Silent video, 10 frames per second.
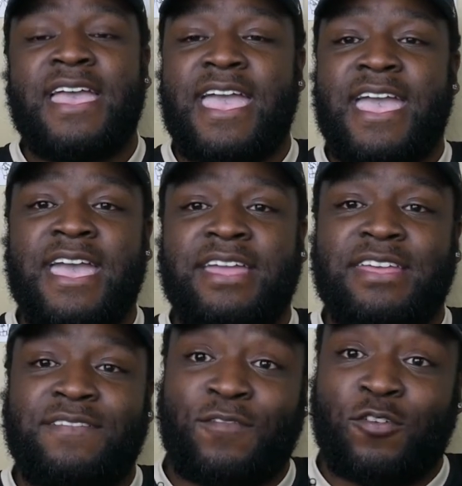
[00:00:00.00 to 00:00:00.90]
And
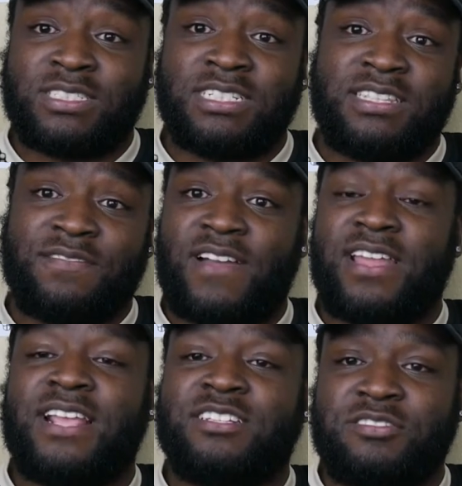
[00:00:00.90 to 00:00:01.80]
it forces the
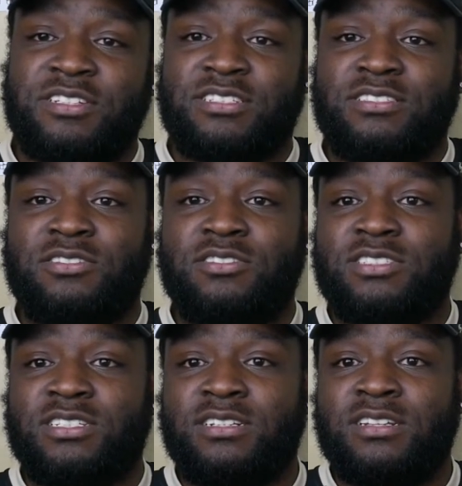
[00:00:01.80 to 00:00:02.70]
financial
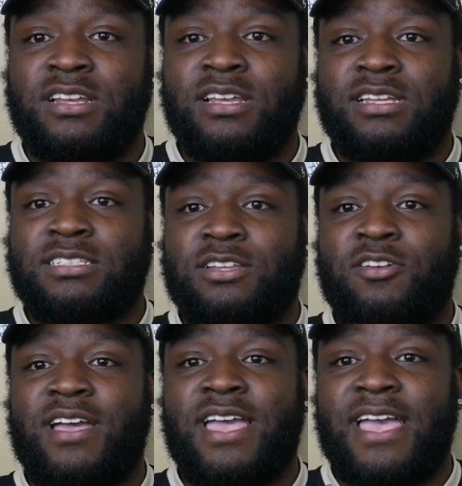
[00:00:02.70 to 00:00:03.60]
institution to
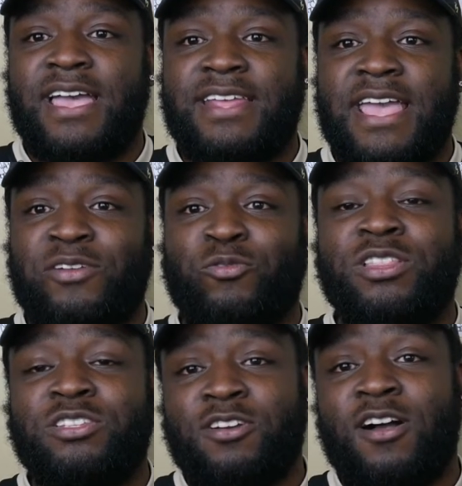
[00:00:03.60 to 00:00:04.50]
go ahead and
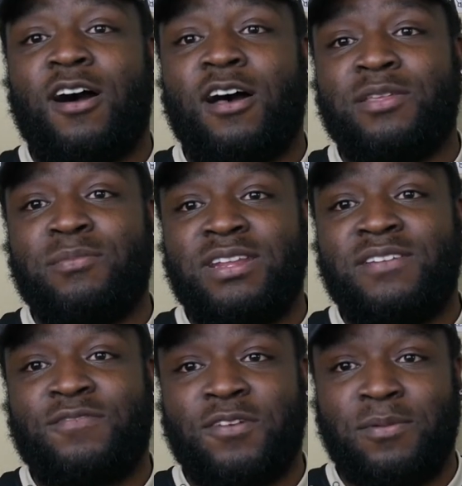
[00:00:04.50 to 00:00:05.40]
withdraw all the money
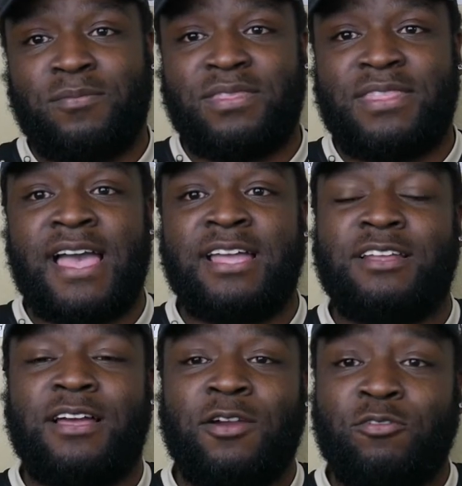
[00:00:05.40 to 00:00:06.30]
from
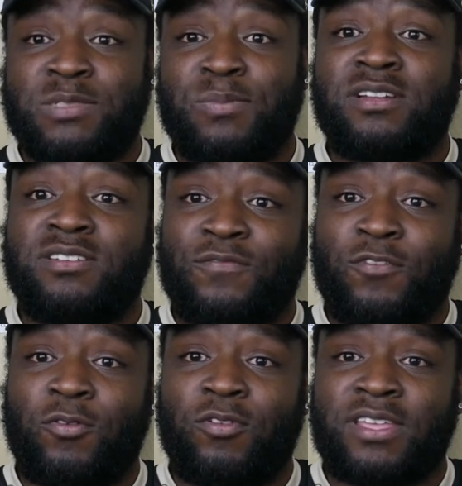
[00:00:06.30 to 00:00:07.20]
that uh, respective
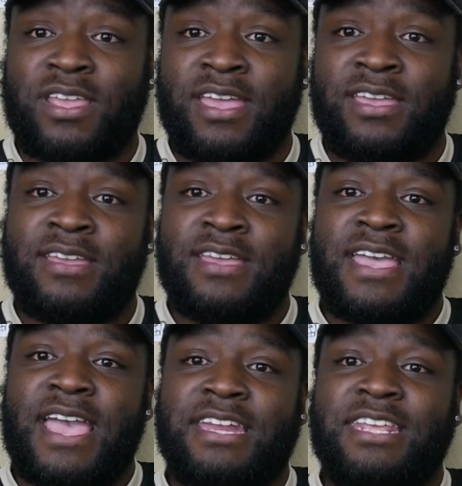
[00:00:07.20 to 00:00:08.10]
401k
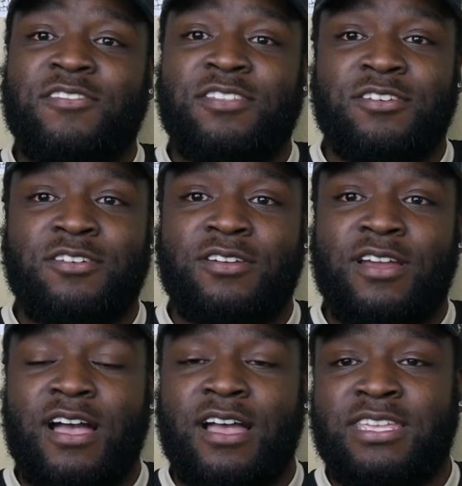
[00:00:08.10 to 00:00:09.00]
and either
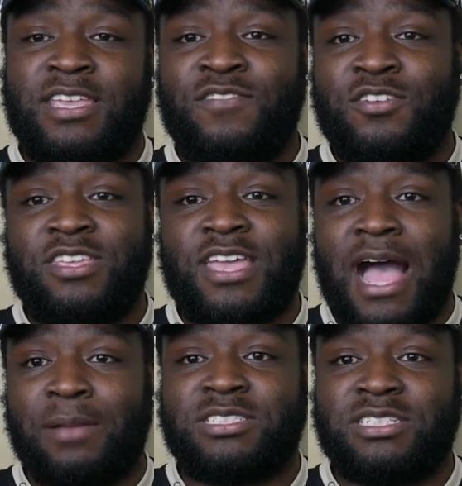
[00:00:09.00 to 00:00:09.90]
uh, give you the
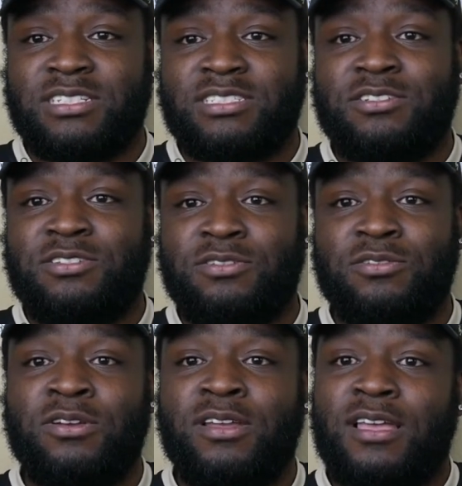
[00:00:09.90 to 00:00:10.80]
option to
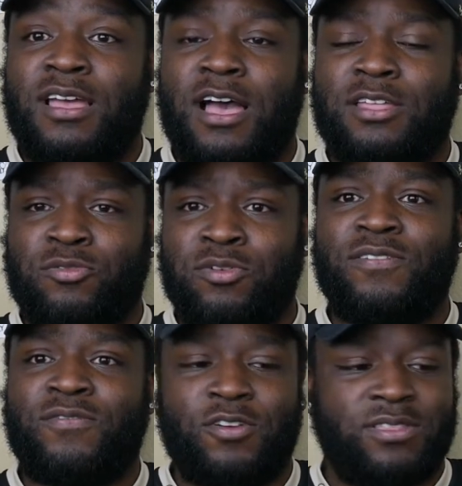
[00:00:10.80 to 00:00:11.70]
do uh, three
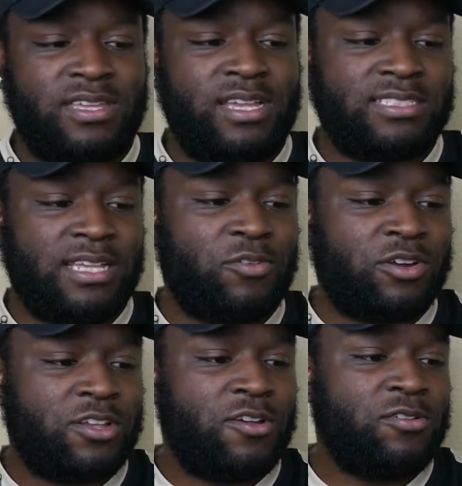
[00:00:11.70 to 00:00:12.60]
or four things. And we're
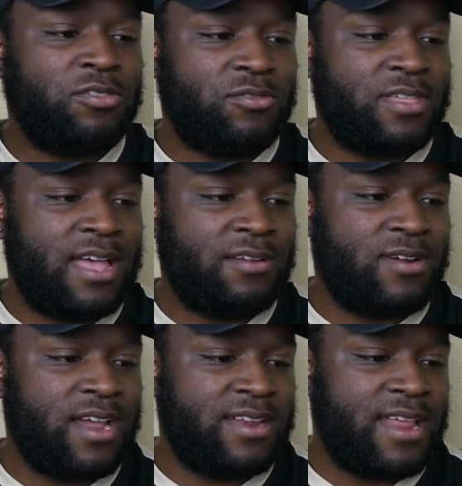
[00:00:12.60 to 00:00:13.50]
going to go through that
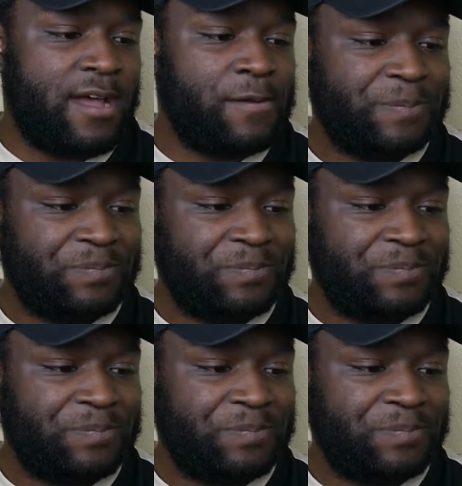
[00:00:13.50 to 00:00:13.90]
right now.